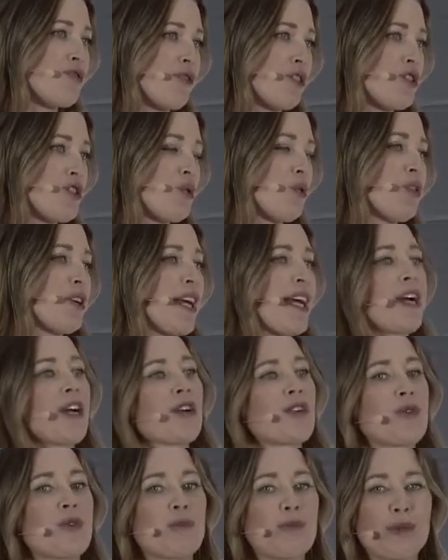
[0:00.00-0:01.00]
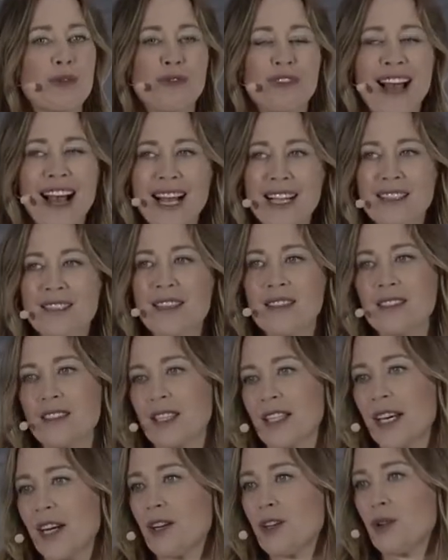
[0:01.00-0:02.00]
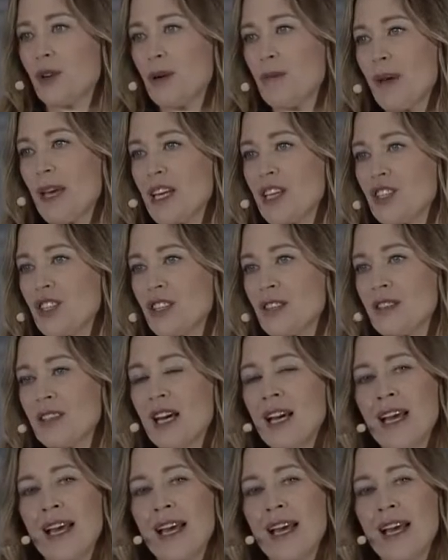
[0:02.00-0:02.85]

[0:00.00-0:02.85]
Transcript: virtual care to improve access to care to our patients